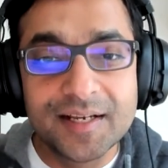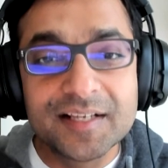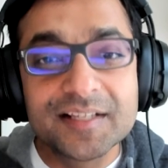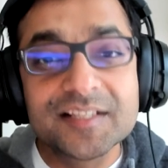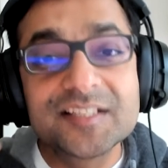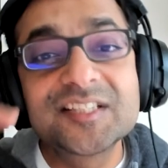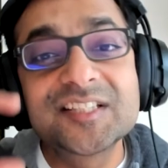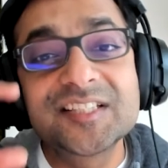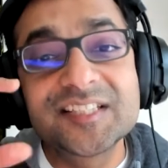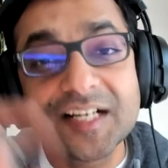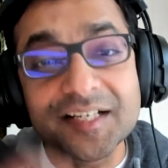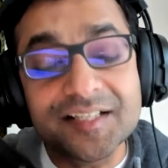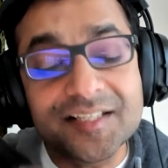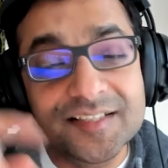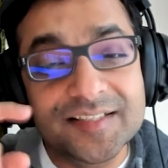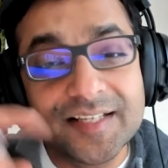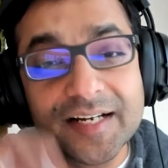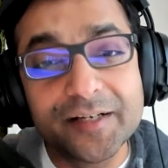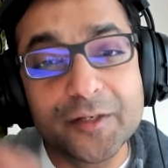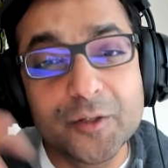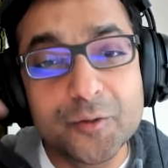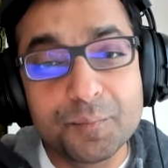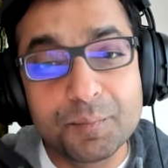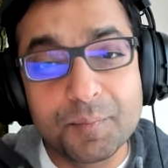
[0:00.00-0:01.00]
such
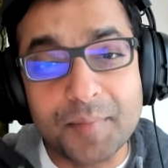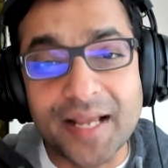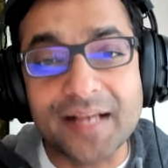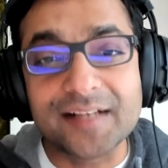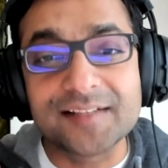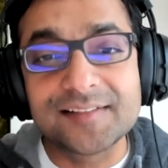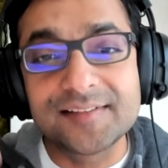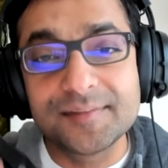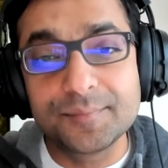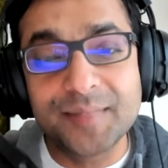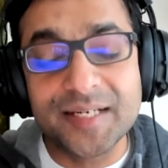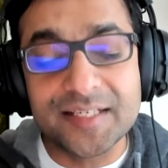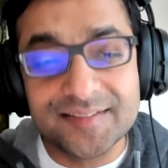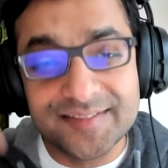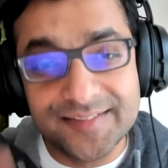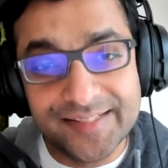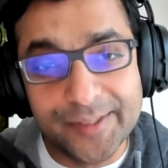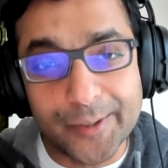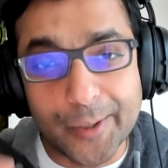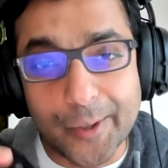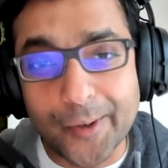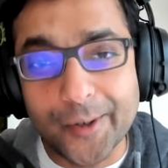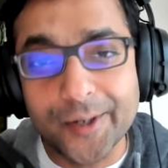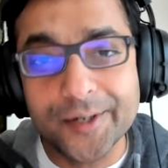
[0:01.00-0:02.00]
that you maximize
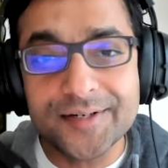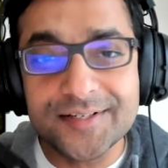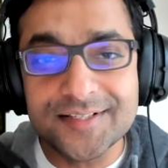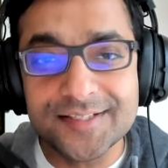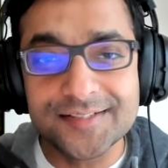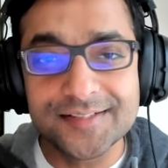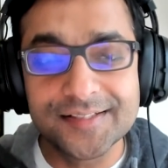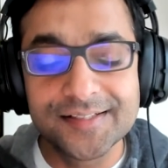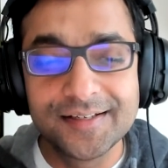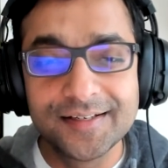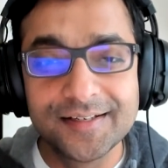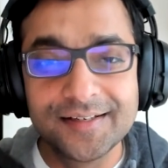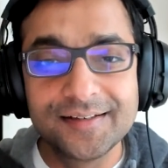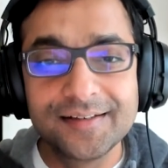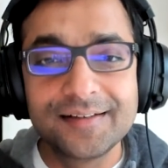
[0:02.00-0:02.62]
the odds